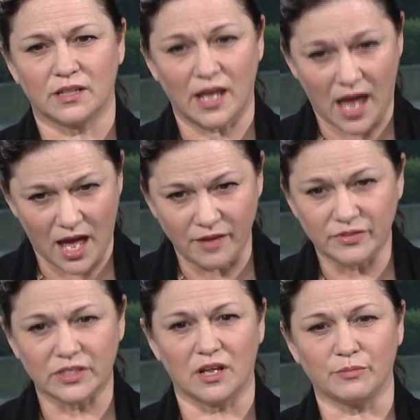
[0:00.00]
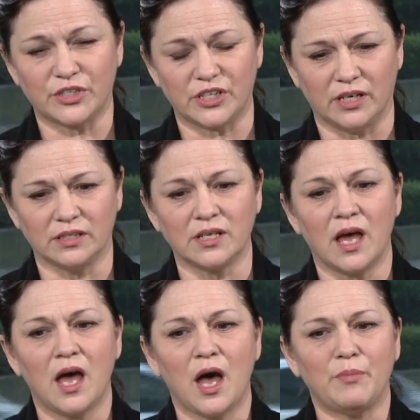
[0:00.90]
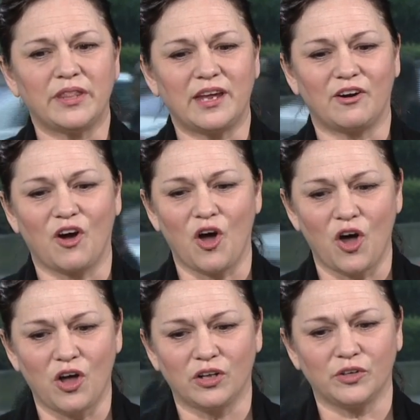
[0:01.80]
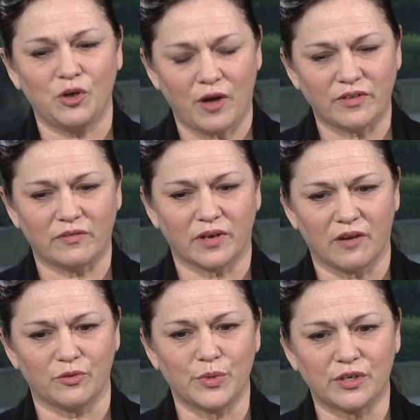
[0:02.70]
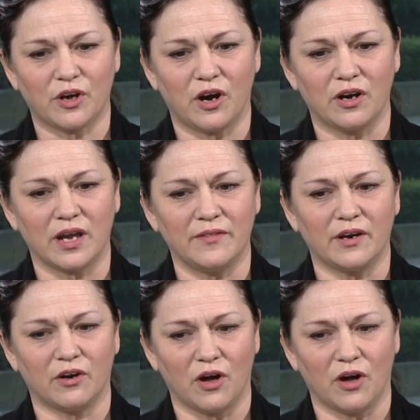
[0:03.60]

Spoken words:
They have slot machines, but they're all, you have to have a government card, and